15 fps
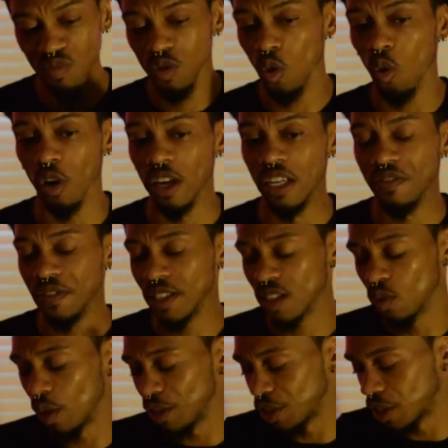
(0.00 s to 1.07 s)
or if it's
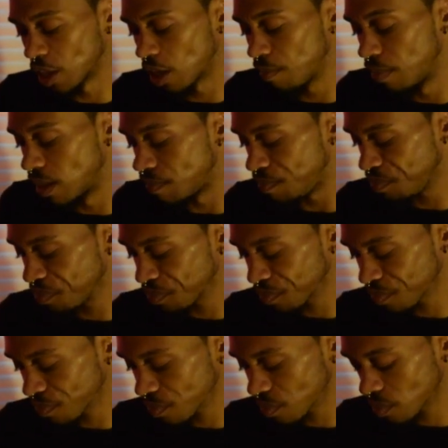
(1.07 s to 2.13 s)
going to occur. But
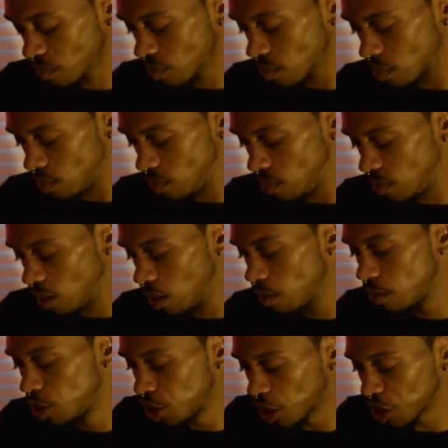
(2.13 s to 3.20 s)

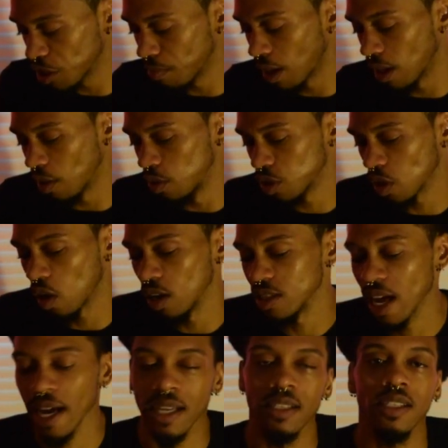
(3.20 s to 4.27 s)
judging by those cards,
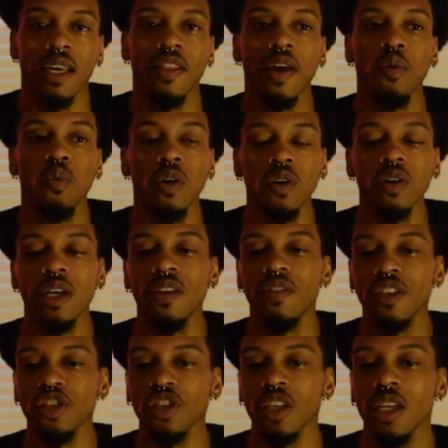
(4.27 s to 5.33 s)
I can say they will
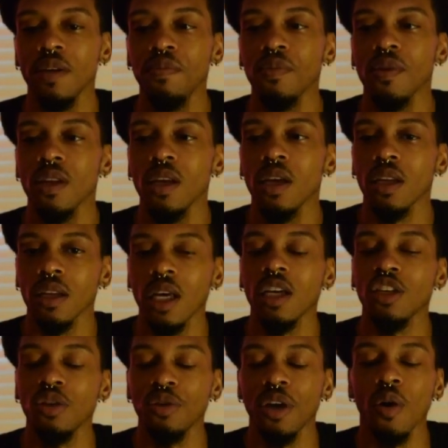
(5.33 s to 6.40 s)
eventually let
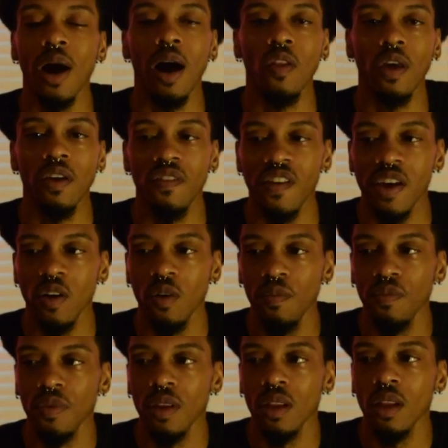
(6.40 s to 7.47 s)
you know how they feel.
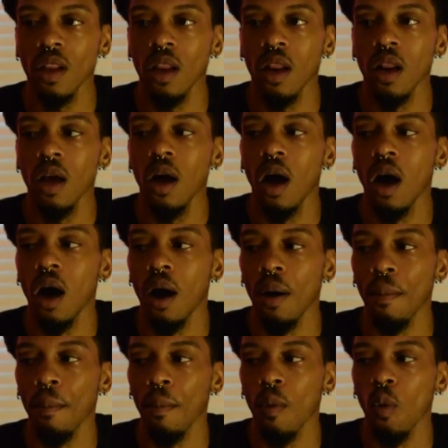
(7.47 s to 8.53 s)

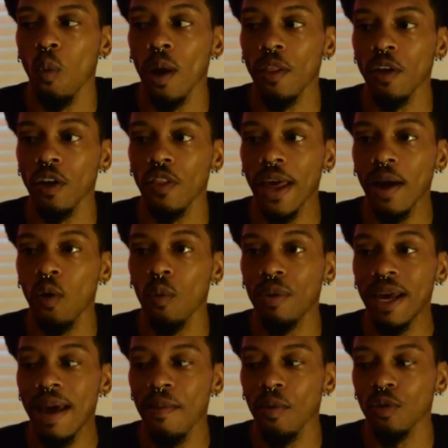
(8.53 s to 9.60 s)
Whether they will
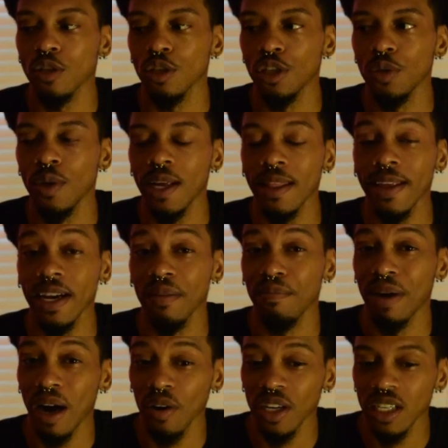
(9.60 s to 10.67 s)
be able to do anything
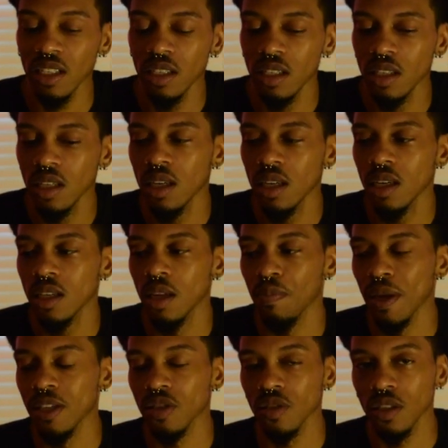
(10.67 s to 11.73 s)
about it
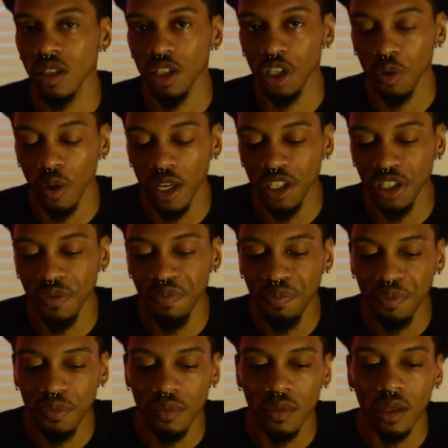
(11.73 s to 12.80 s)
depends on the situation.
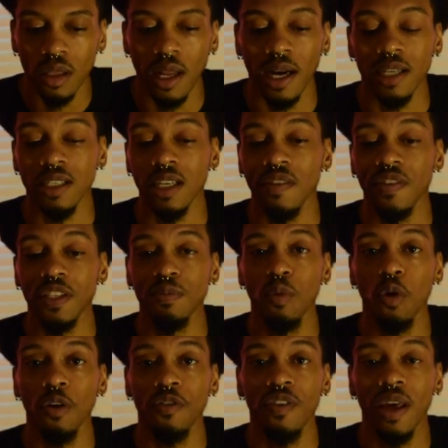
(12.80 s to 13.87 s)
Like I said, if it's
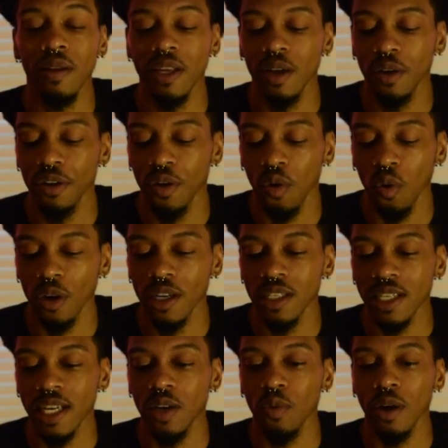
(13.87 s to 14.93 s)
more family
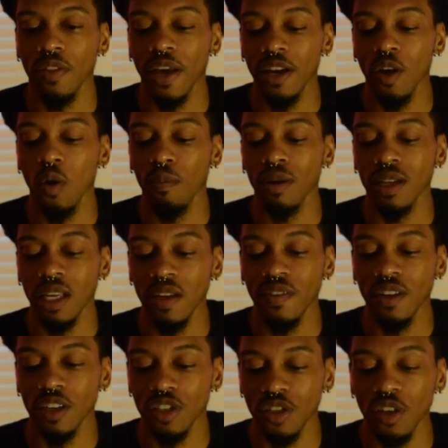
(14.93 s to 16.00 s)
orientated where they don't believe
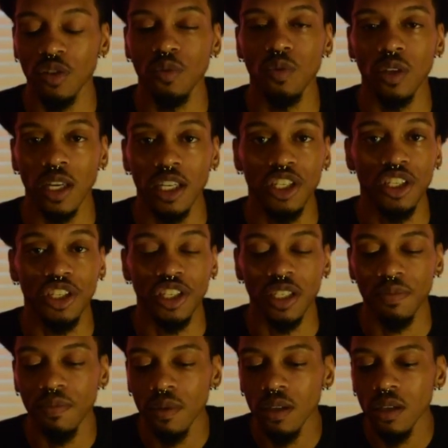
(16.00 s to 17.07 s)
in a certain
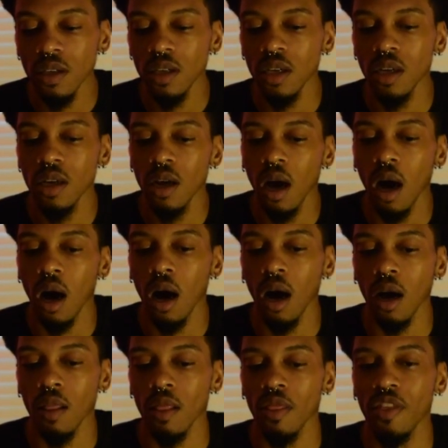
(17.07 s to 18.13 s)
relationship,
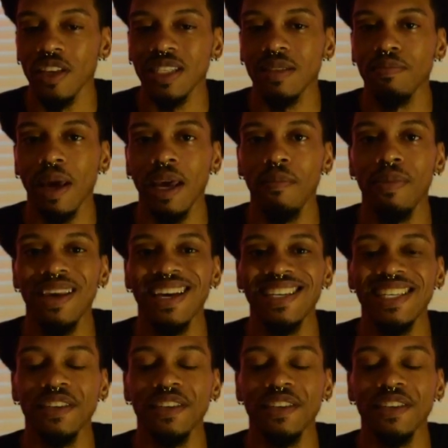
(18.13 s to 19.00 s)
this may be